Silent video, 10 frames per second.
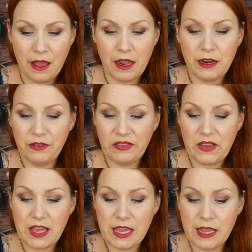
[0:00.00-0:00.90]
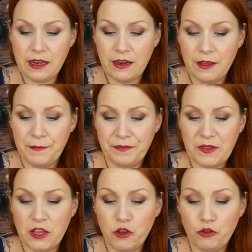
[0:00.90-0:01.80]
and I've seen
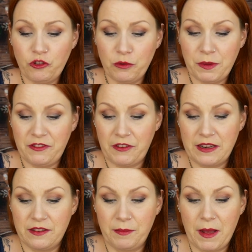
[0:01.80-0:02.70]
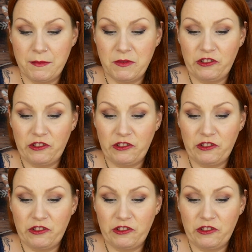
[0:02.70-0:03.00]
a YouTuber friend of mine,